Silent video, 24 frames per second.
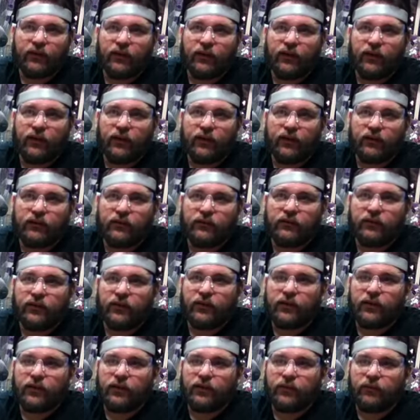
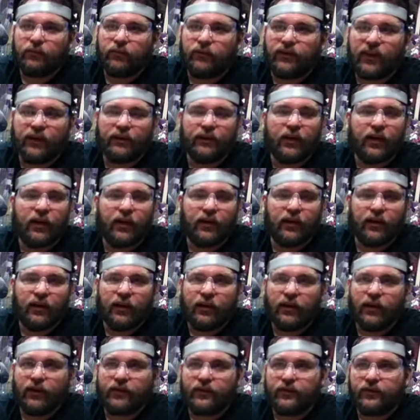deadline,
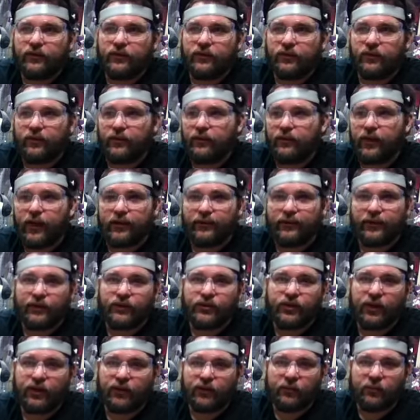and it's last I
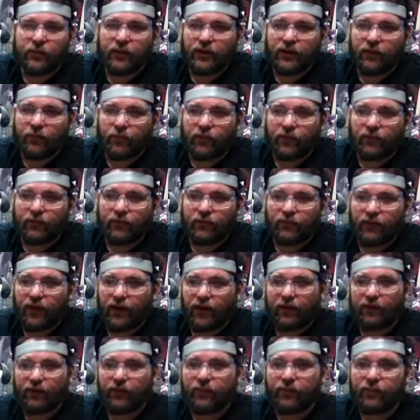checked, I mean, it was
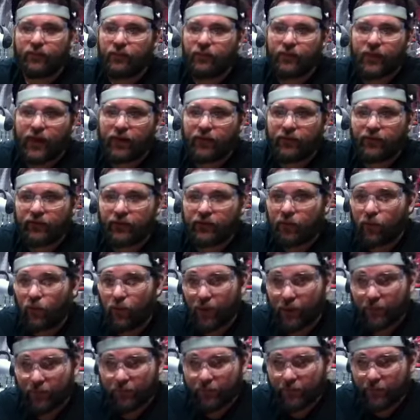like 1,000
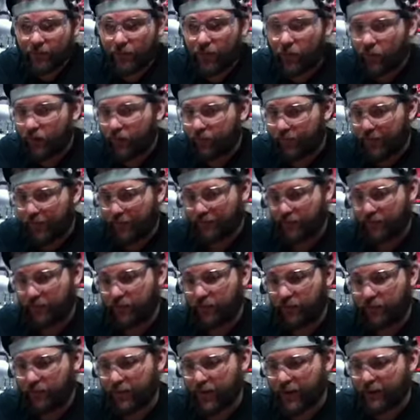away from its goal if it hasn't
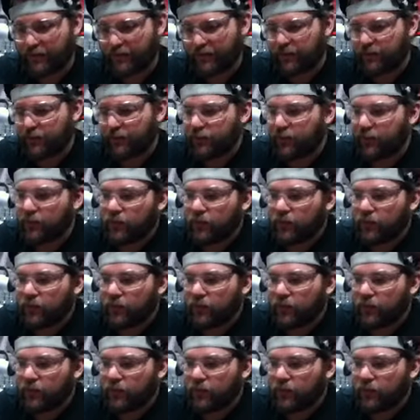already passed it.